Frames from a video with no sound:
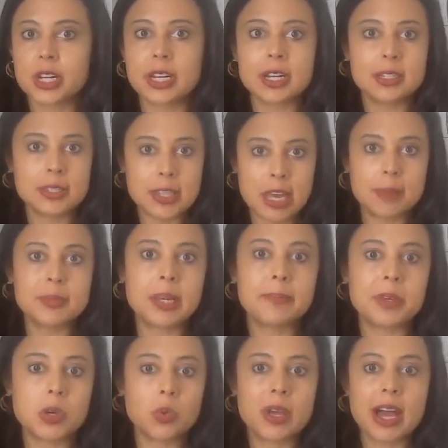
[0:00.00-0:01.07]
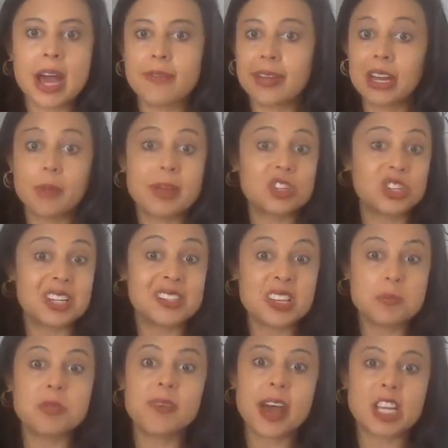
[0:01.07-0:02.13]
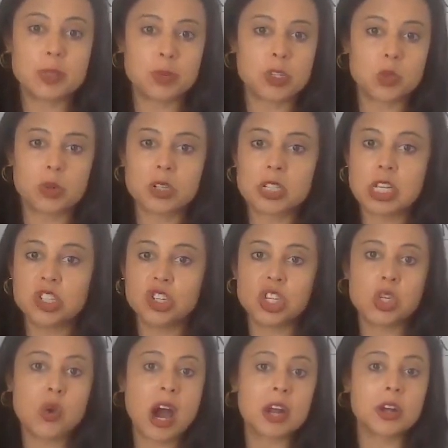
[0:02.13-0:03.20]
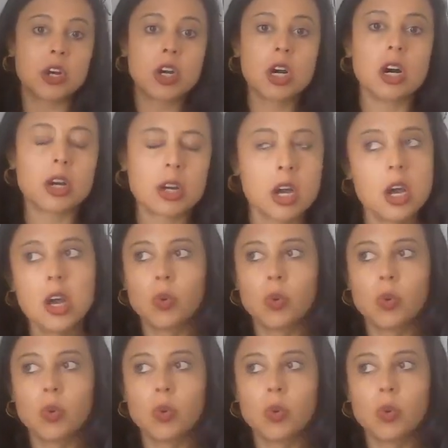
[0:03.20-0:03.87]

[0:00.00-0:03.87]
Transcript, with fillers: And in CMW, we have, like I mentioned, a team of experts. We're teaching you how to cook.